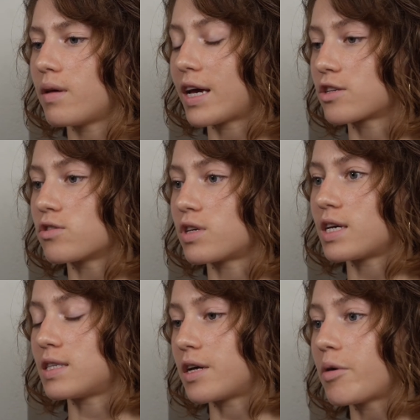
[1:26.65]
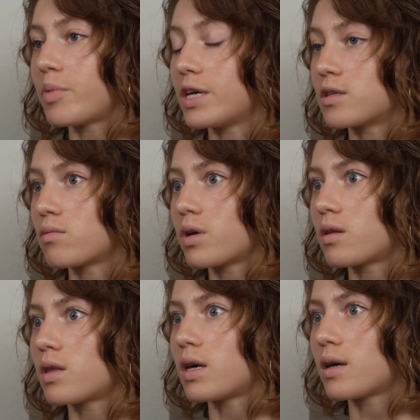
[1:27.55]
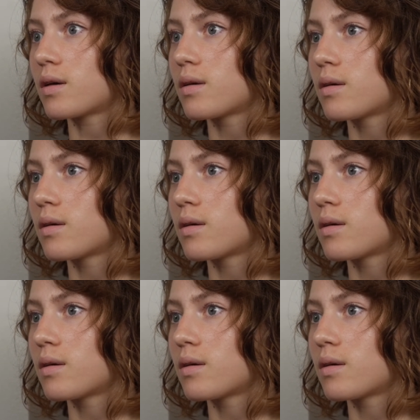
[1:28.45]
exercise therapy is a real thing,